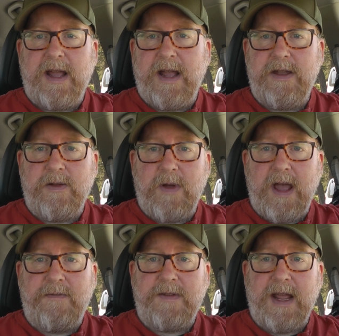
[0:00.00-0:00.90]
and do
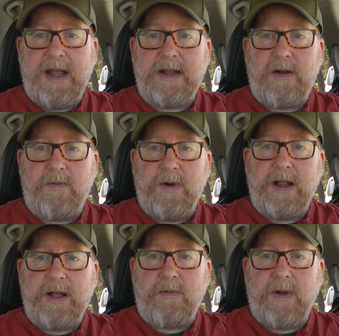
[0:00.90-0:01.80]
FT8
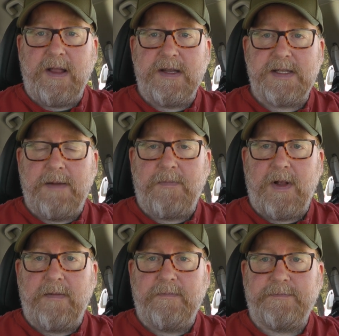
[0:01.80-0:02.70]
really, really
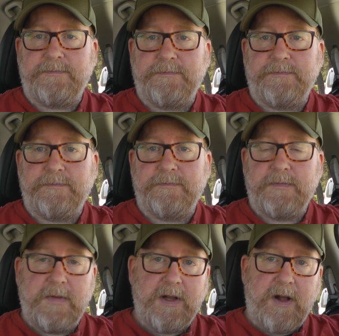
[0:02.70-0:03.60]
simple.
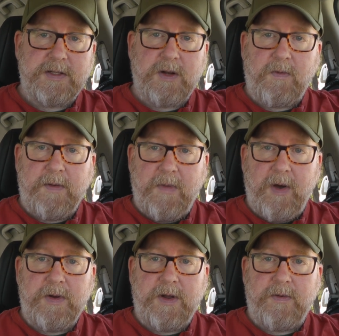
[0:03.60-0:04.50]
You can also
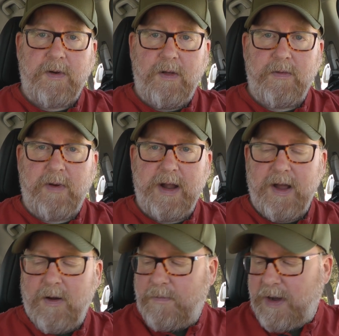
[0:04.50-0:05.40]
remote control the
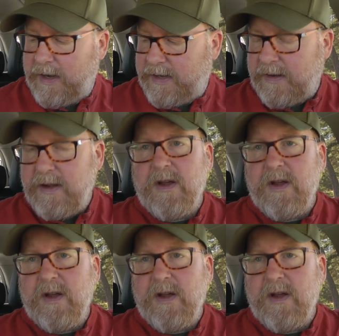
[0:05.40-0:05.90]
radio, but